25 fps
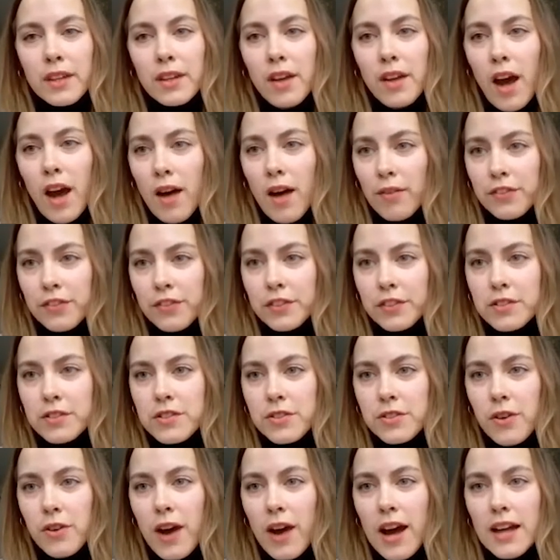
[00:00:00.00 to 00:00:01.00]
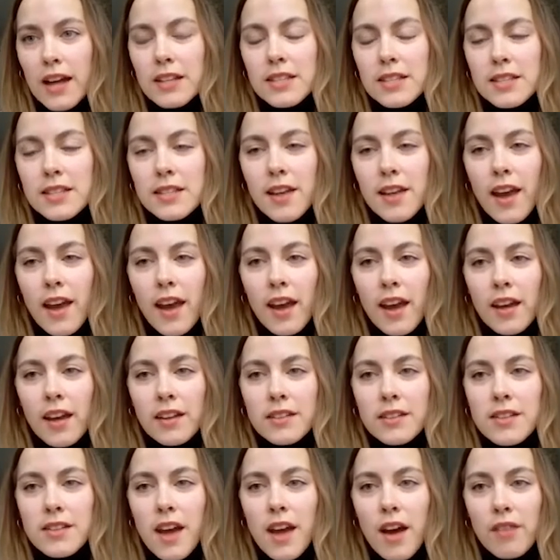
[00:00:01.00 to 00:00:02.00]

helpful to us and